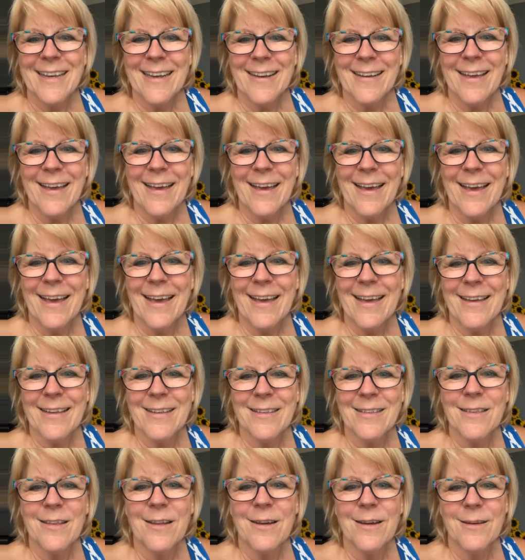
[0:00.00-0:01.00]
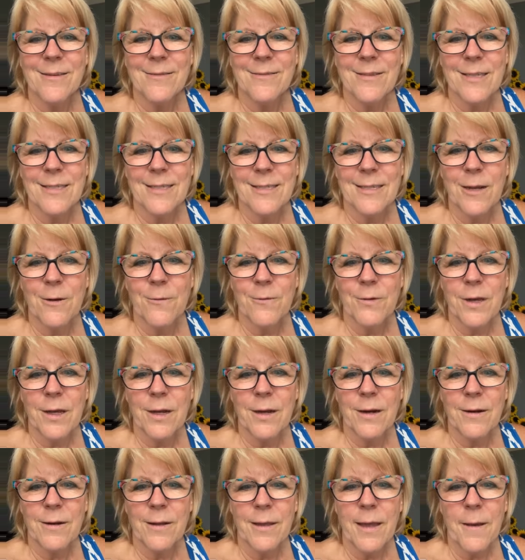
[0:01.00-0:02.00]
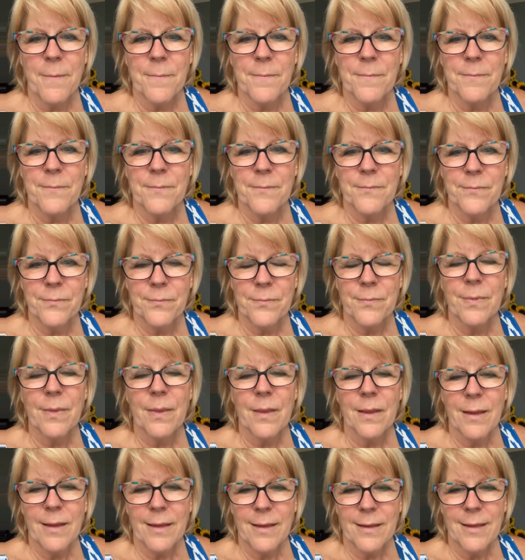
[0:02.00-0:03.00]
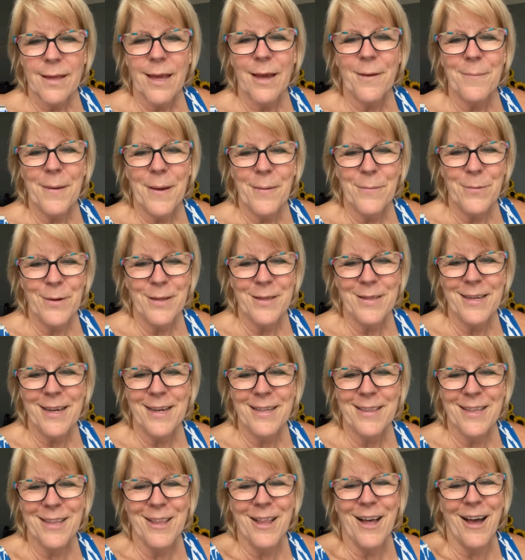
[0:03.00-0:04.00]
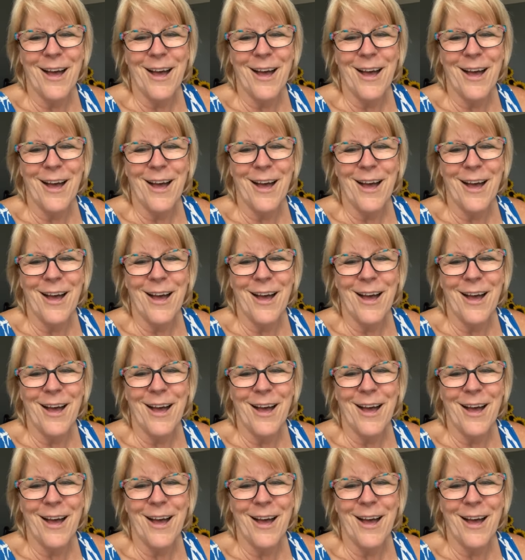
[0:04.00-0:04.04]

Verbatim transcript: Okay, love the self care. Yep. Yep, I'm with you on the